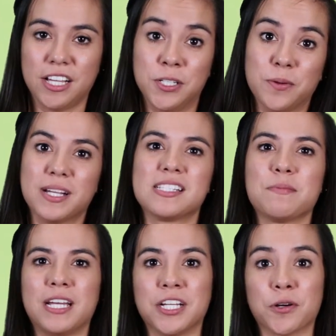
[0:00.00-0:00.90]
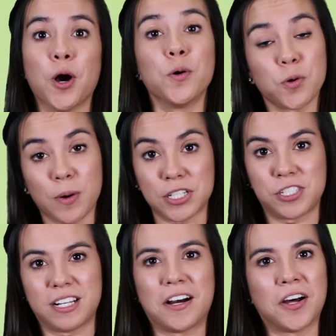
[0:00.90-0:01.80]
You can submit your own
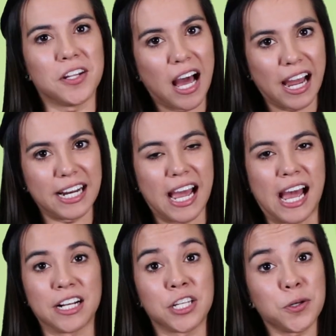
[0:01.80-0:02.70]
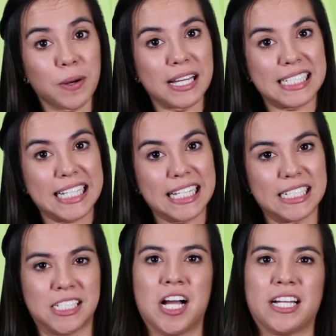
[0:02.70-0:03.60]
question online at qaz.kjzz.org.